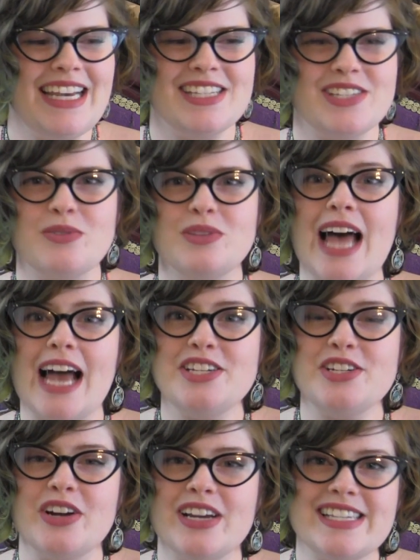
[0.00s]
So
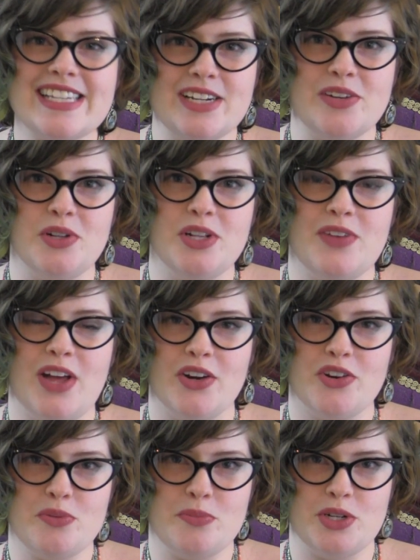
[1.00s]
last year I set a goal of
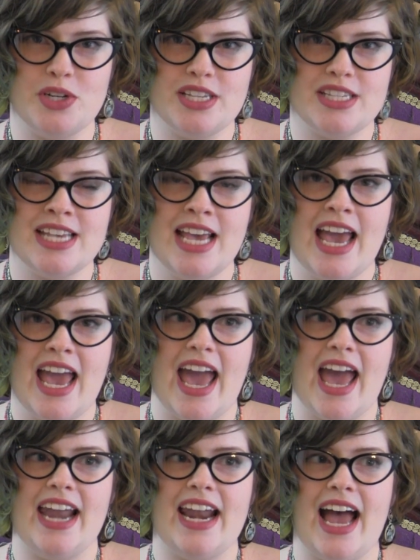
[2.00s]
100 books
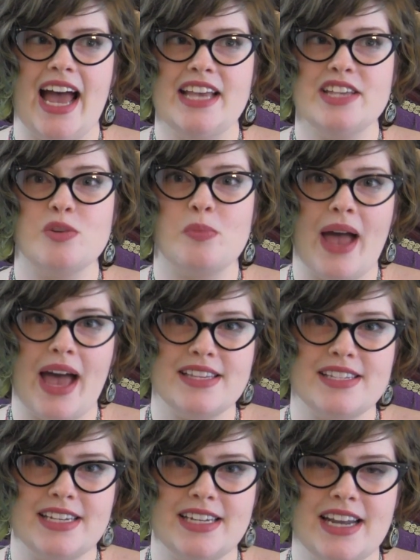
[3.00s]
and I
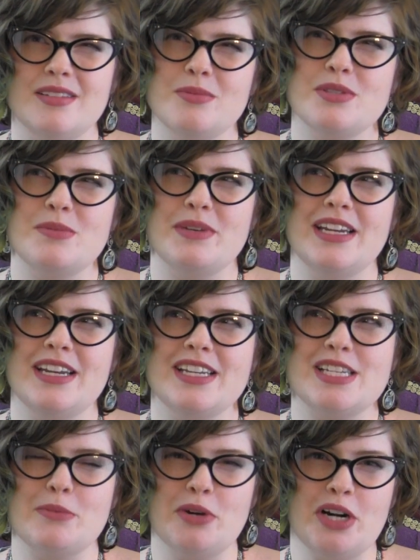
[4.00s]
surpassed it. It was the beginning of
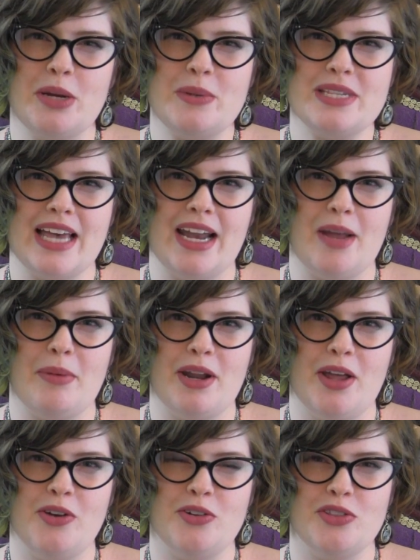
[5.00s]
December and I was at about
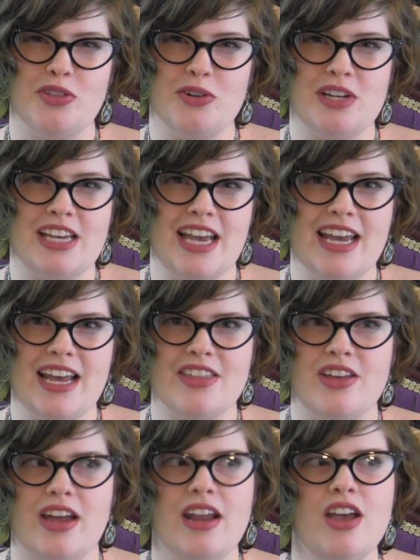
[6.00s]
138. I
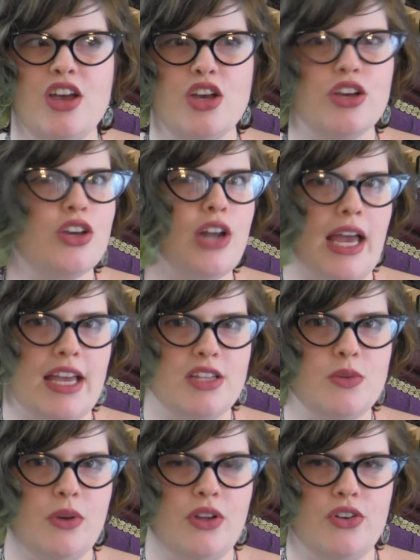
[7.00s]
thought, could I get
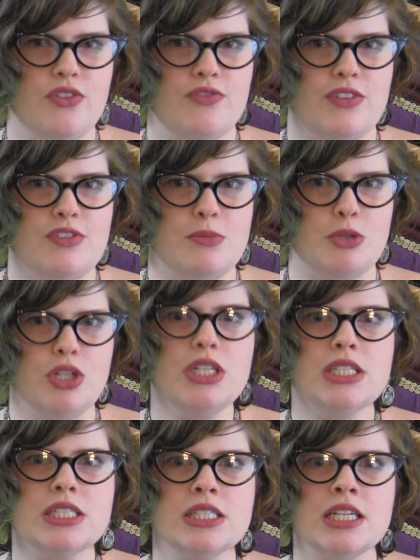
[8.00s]
to 150
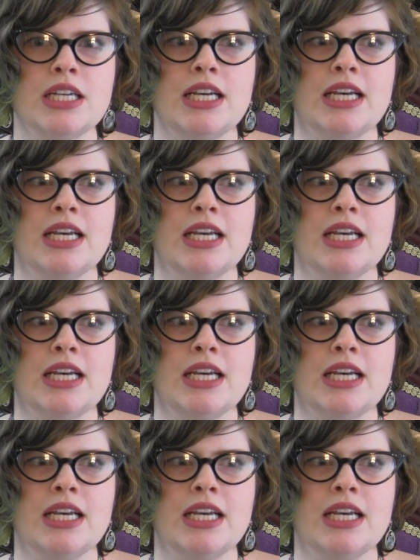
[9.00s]
books?